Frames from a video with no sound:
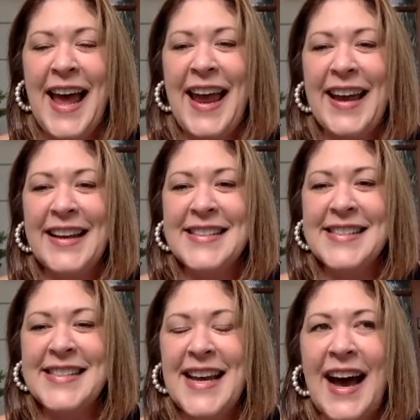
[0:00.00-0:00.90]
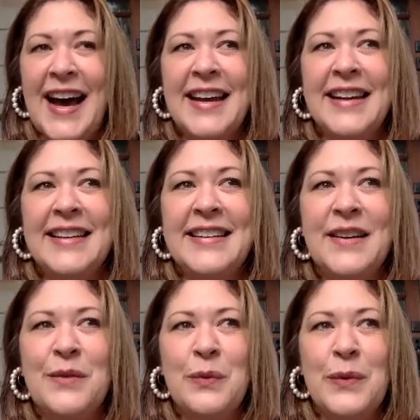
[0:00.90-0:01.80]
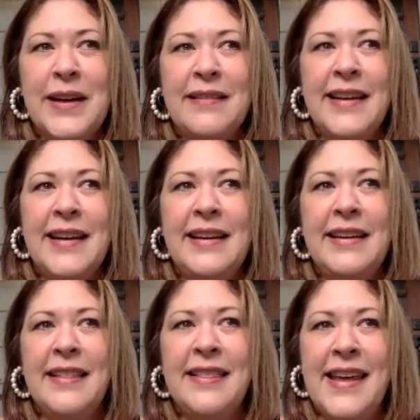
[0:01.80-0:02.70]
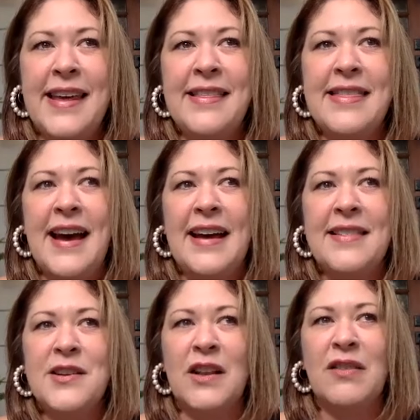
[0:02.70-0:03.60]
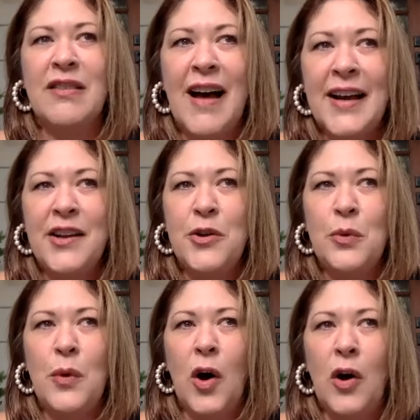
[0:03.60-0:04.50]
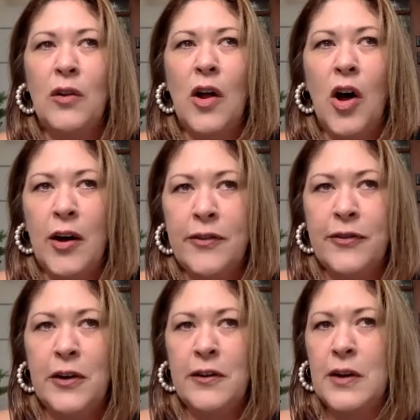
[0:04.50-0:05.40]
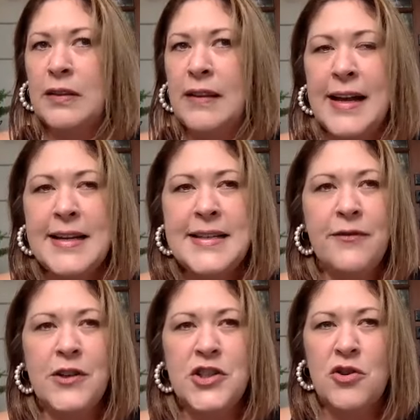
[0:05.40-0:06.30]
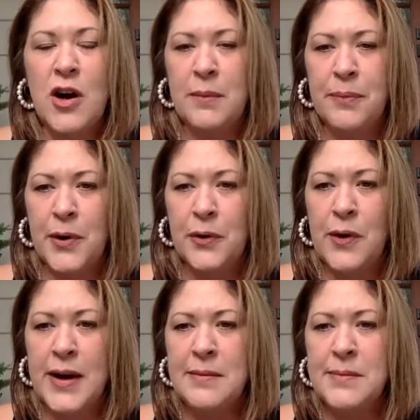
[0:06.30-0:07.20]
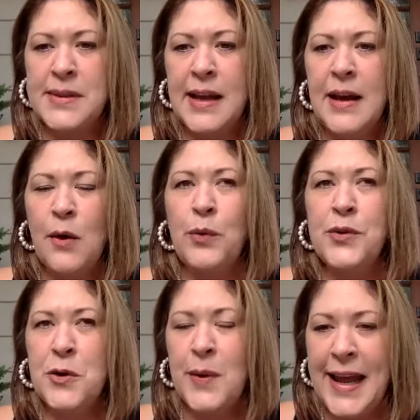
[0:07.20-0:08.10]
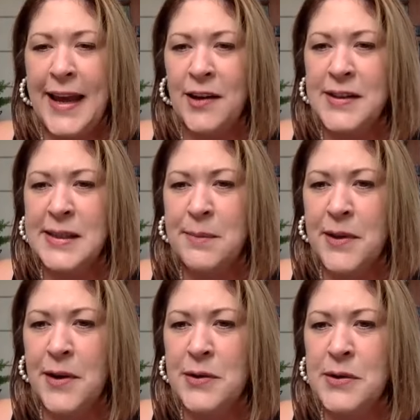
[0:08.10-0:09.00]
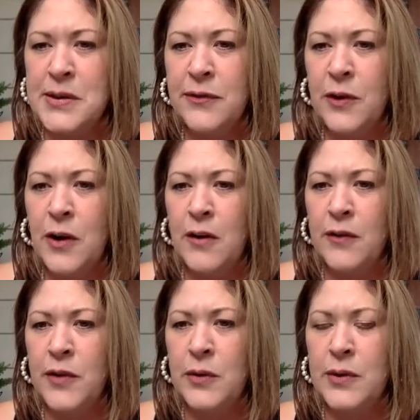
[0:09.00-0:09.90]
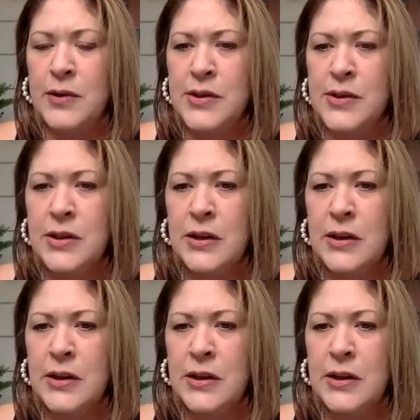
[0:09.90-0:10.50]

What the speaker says: And I really think that there's a lot you all offer, a lot of different strong programs. Do you want to hit on some of those for our viewers?